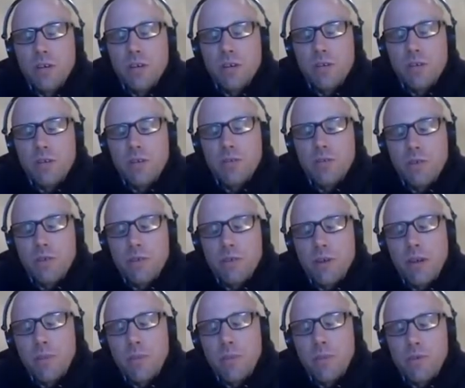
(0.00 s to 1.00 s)
certain
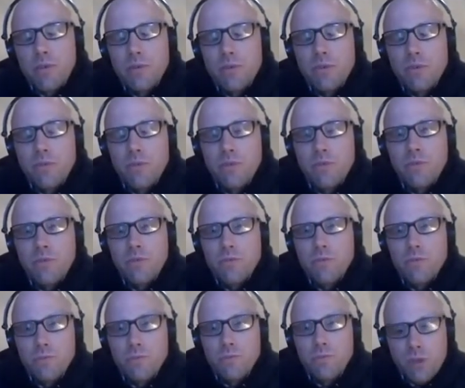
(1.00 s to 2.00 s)
numbers to
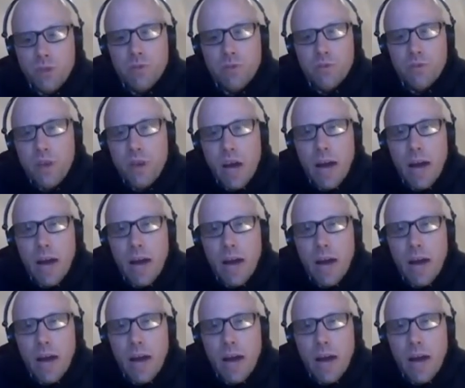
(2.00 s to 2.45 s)
certain